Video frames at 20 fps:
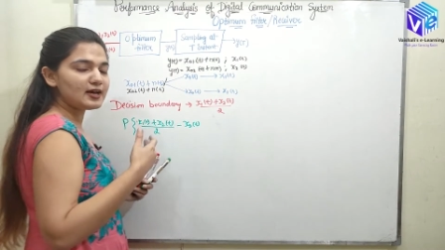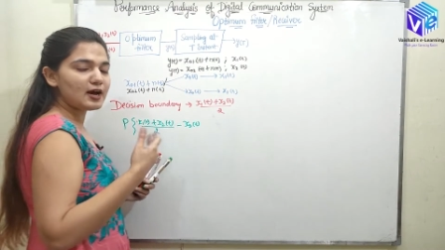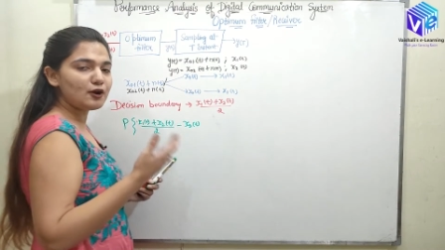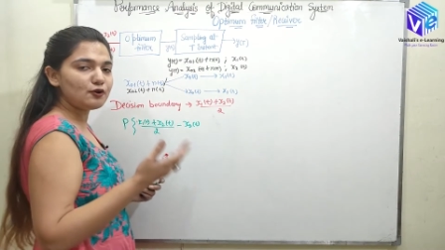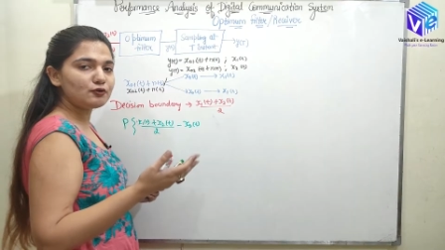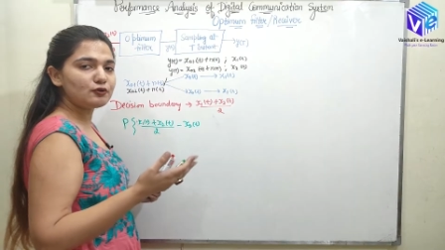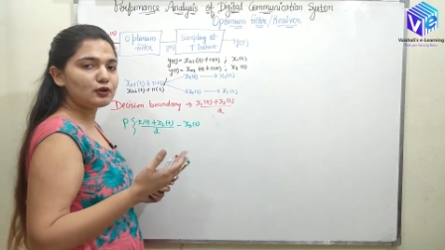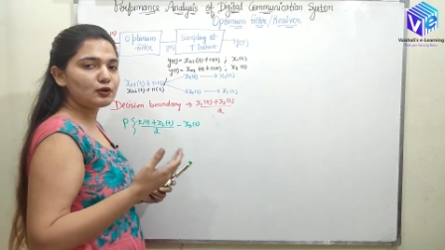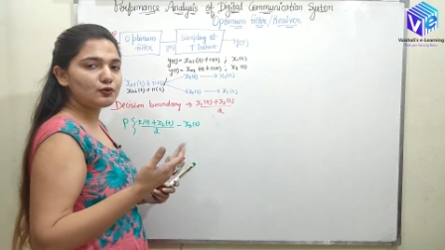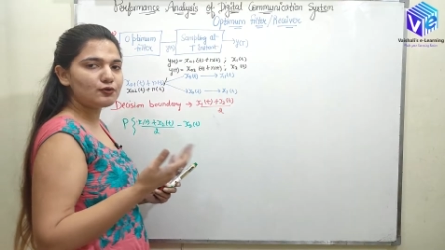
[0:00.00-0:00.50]

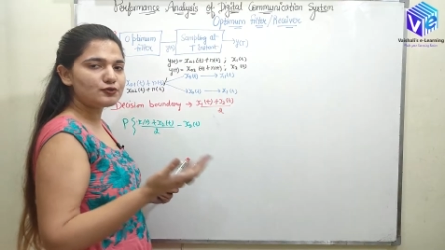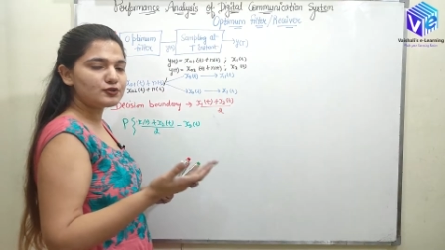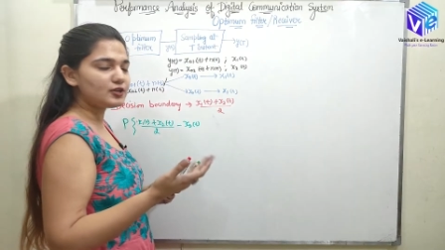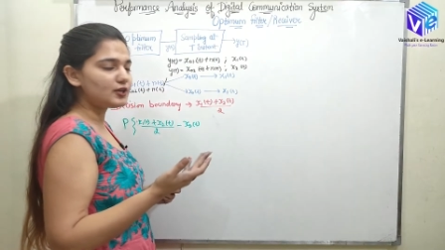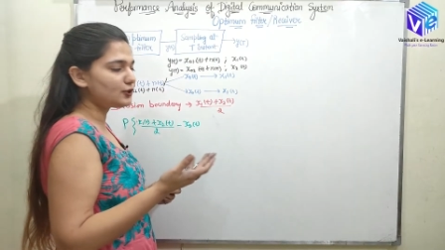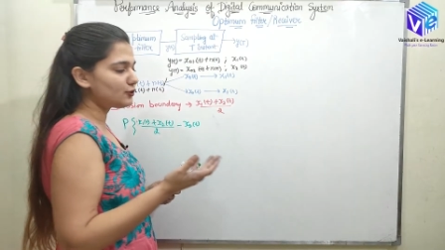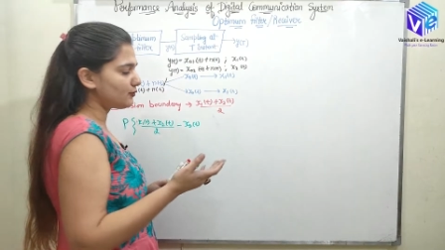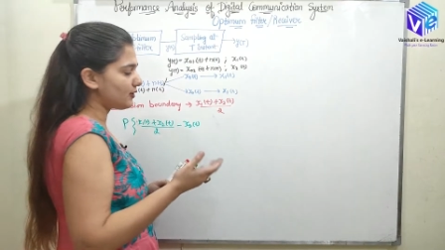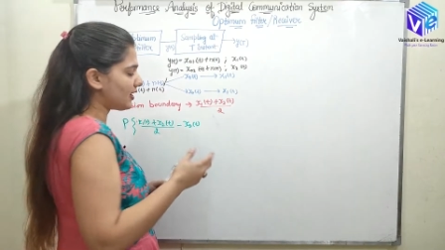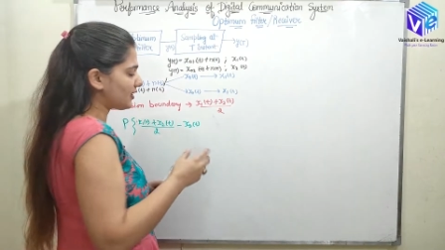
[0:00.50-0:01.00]
now
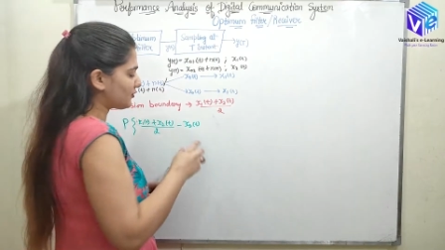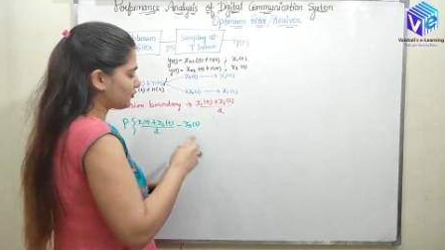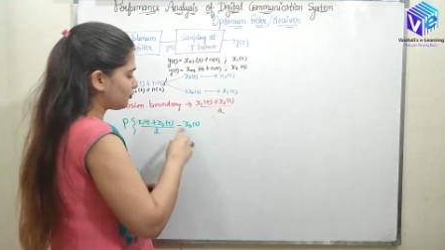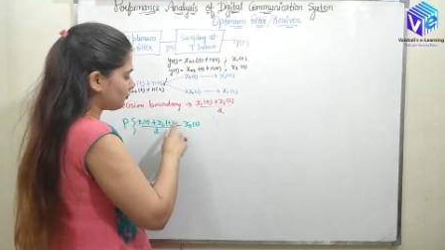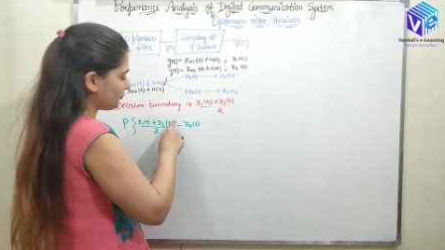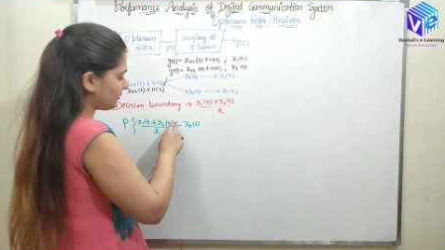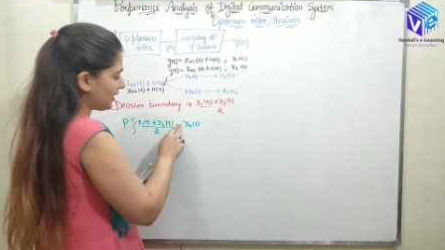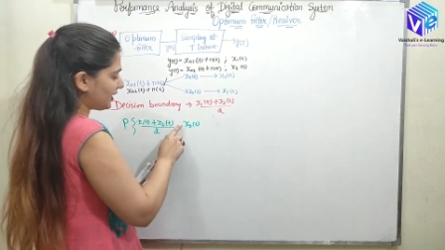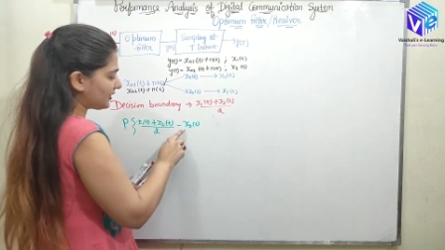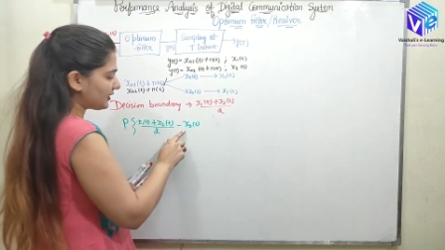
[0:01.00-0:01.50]
closer to X
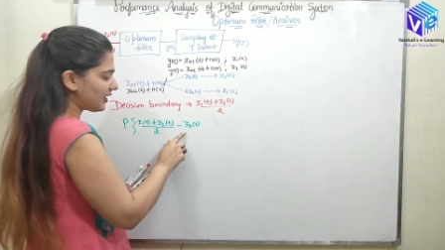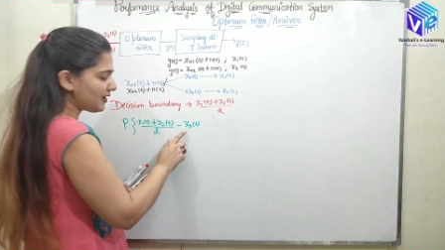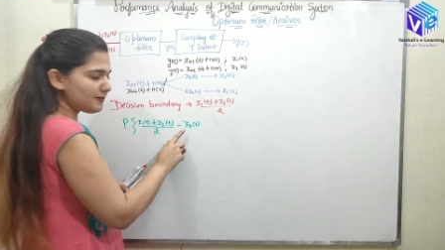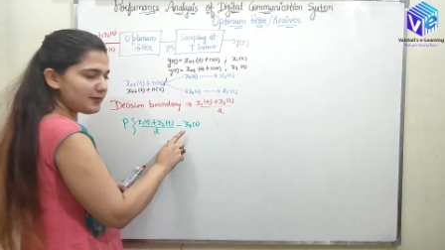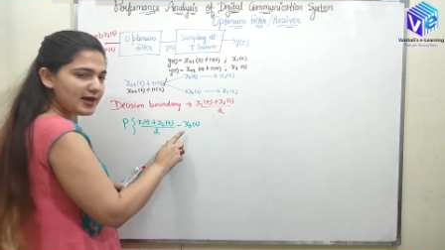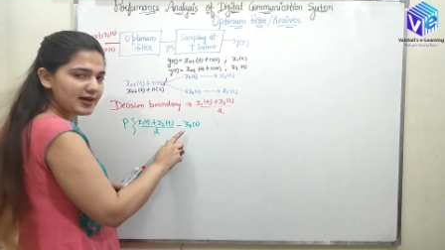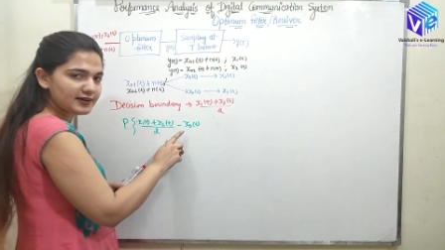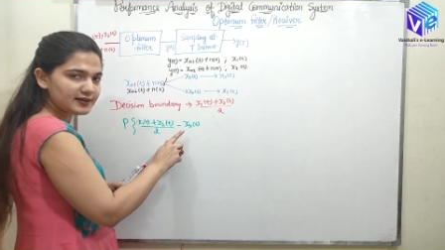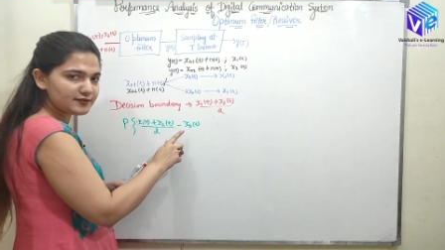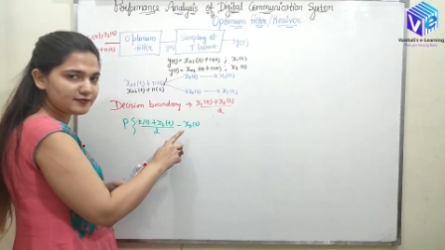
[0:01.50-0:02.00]
two, that
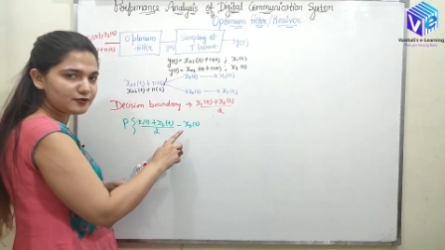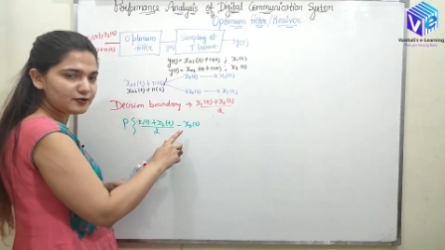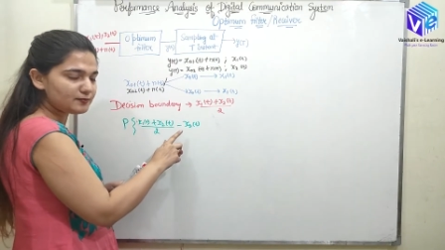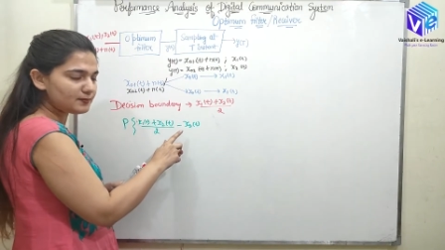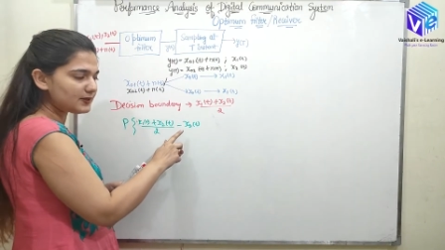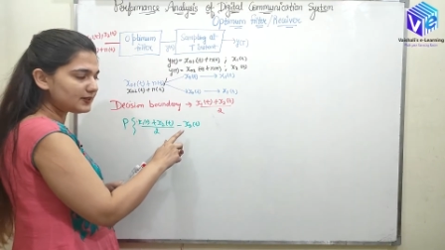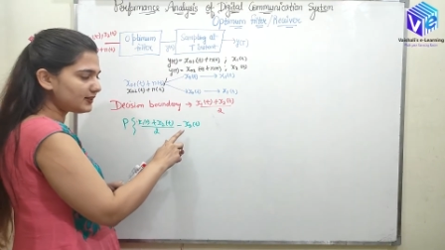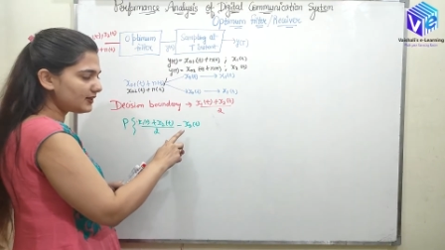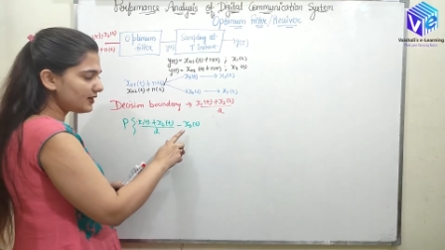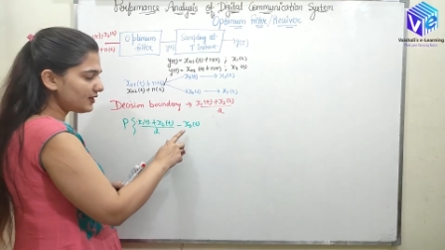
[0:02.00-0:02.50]
time error would
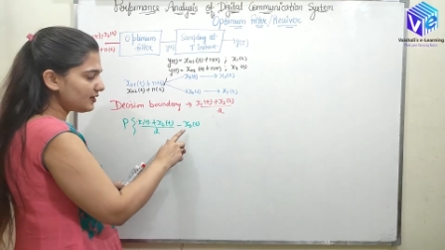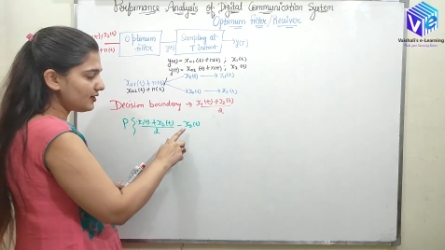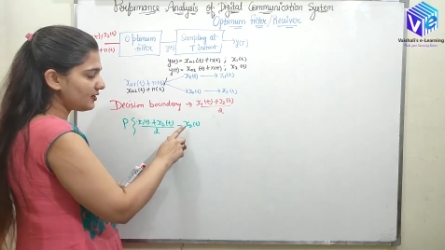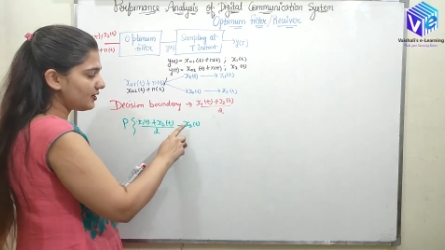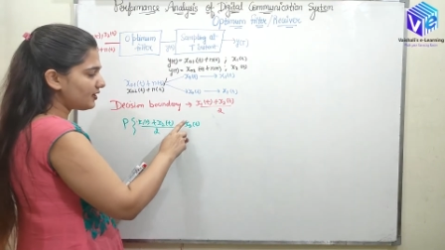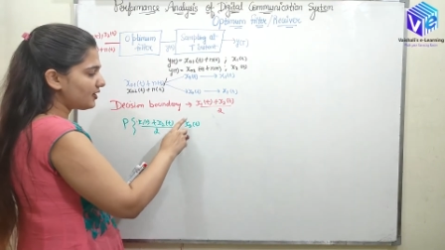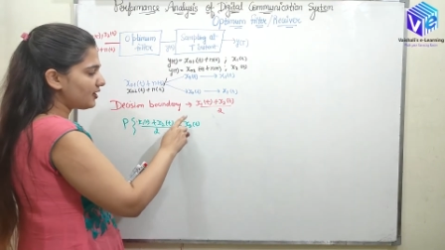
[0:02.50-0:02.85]
be there.